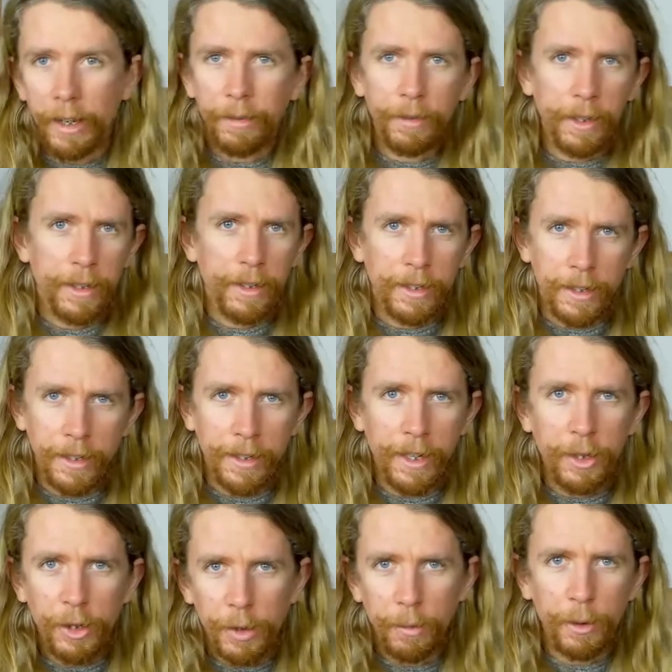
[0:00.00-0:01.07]
of this
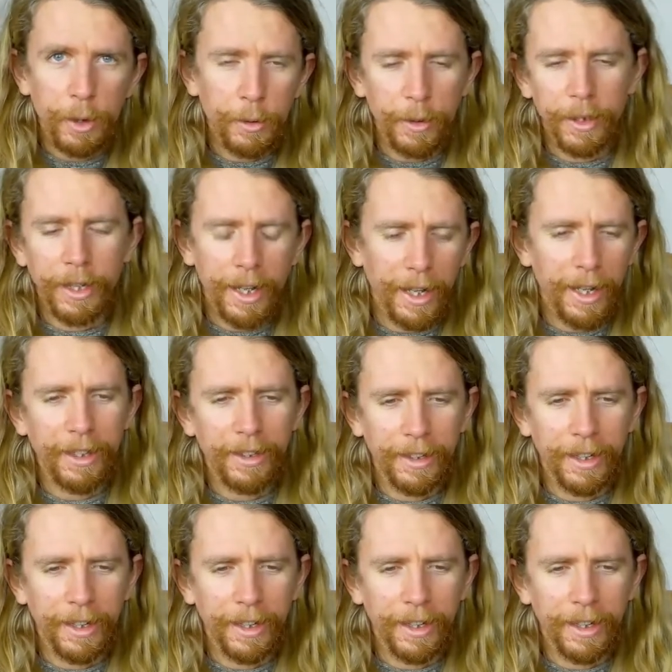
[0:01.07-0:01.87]
distinction between the,